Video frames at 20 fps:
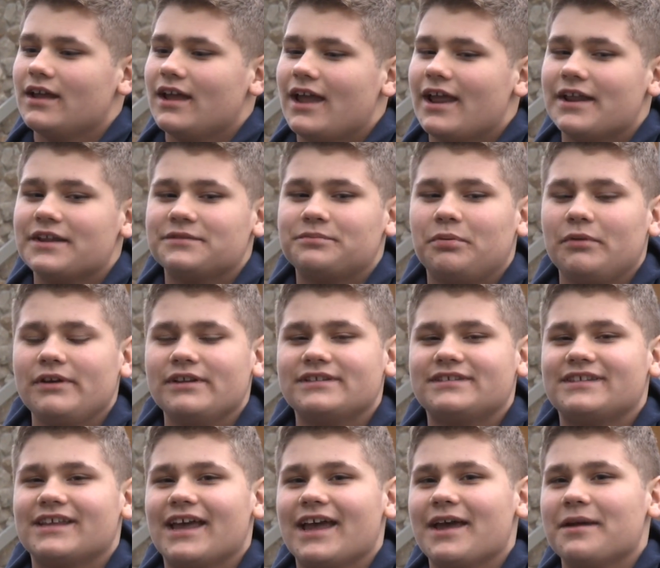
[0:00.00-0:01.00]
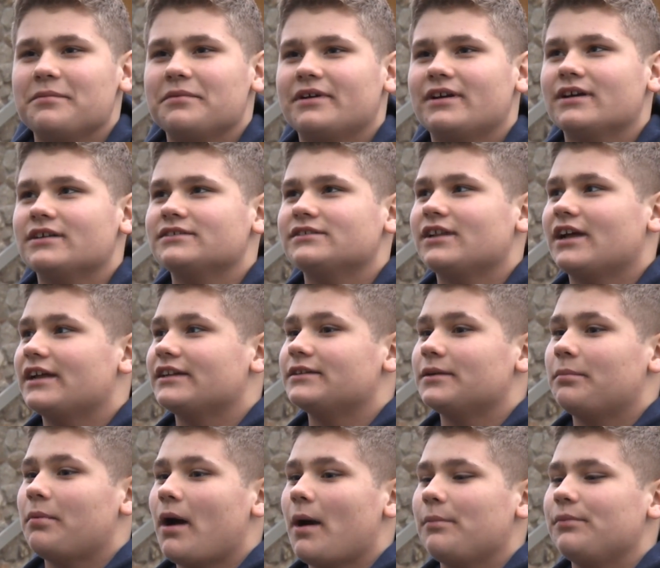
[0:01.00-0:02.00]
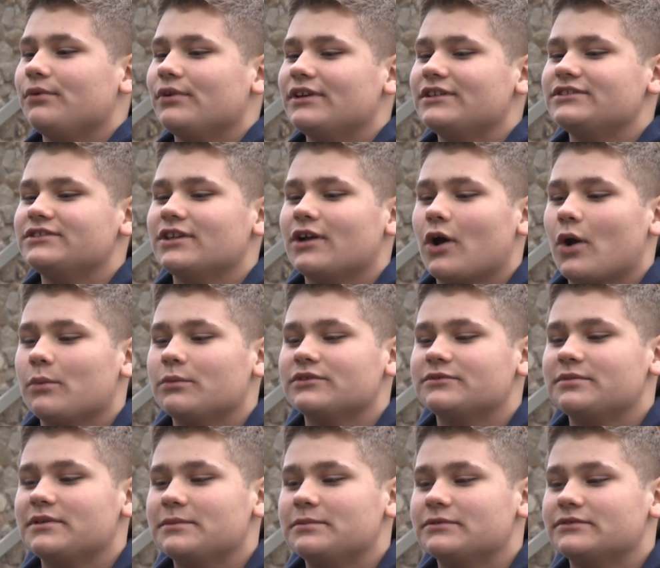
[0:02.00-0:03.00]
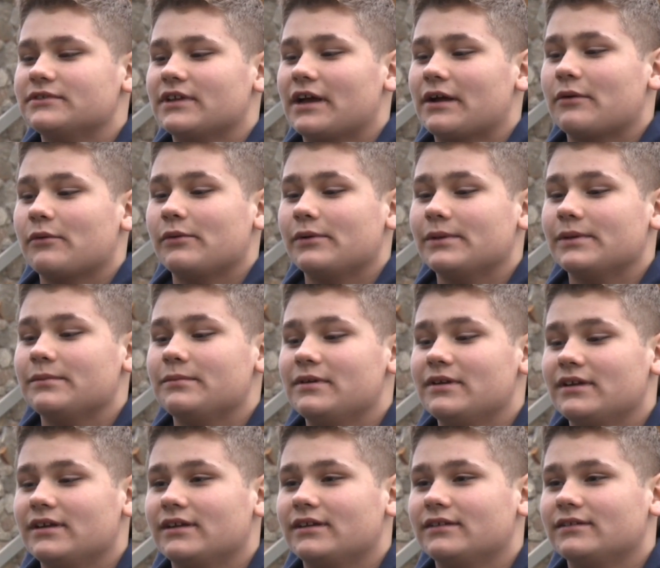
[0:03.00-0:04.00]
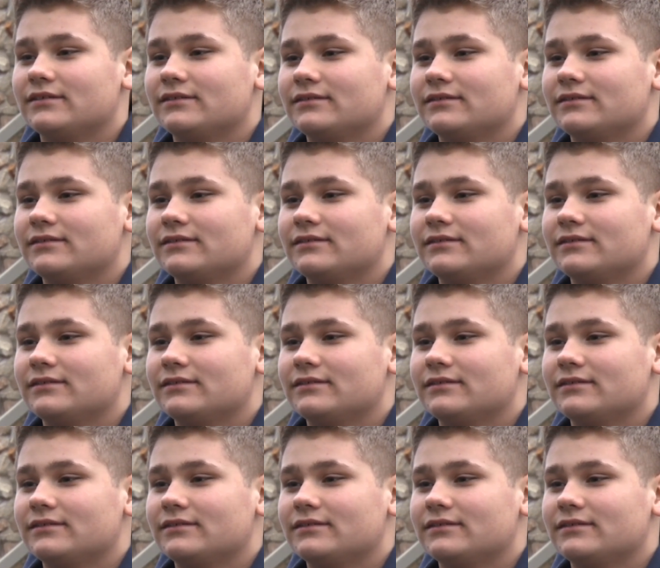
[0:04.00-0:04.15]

And it's pretty sad because, like, the population of homeless people is, like, really big.